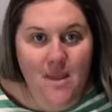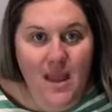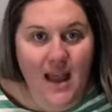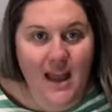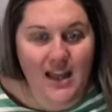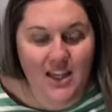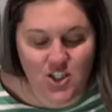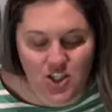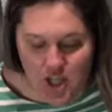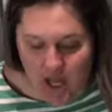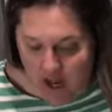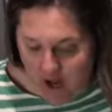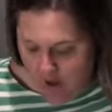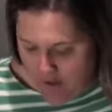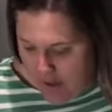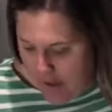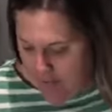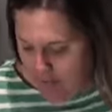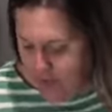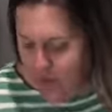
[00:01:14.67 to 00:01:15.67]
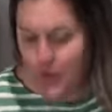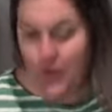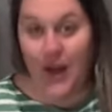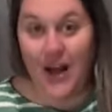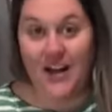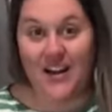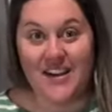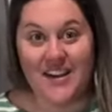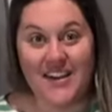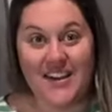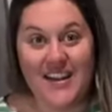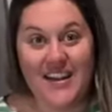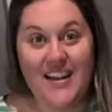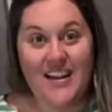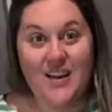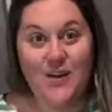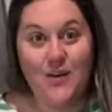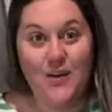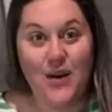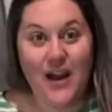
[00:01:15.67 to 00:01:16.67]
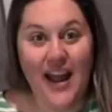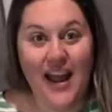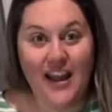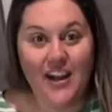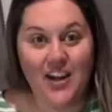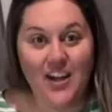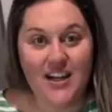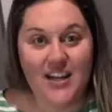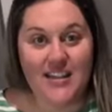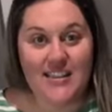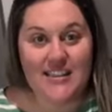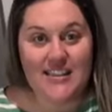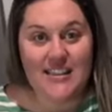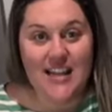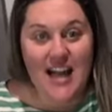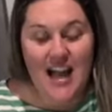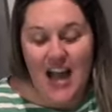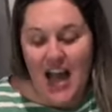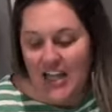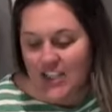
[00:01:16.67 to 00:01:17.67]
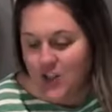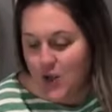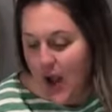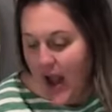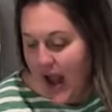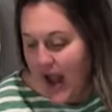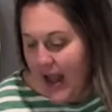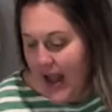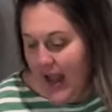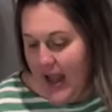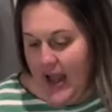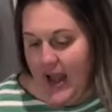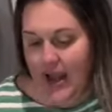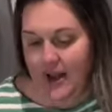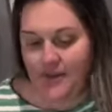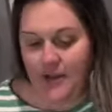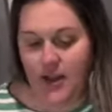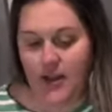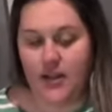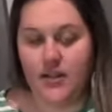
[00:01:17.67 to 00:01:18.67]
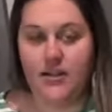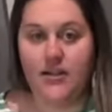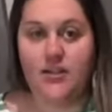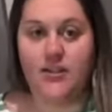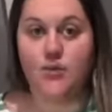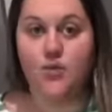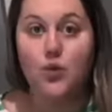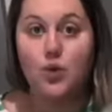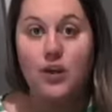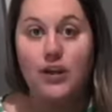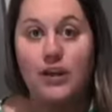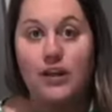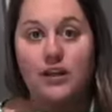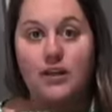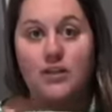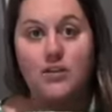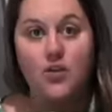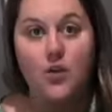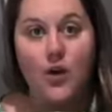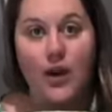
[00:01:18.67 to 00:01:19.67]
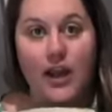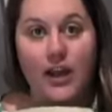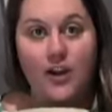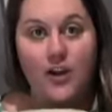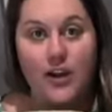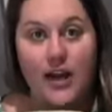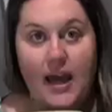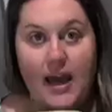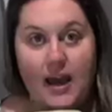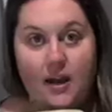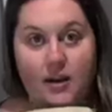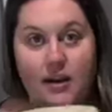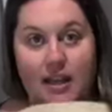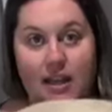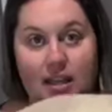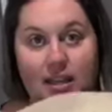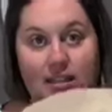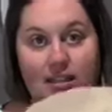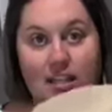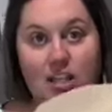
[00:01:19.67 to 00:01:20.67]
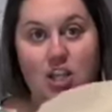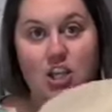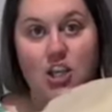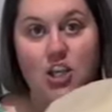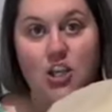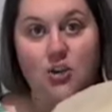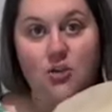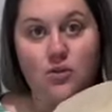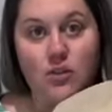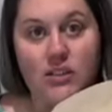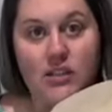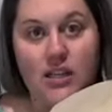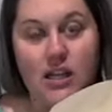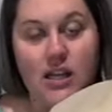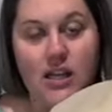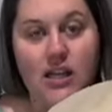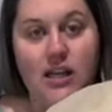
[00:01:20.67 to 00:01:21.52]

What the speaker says: Angela. Okay, cool. Well, hey girls. So I have this wood door hanger cutout. It is a cute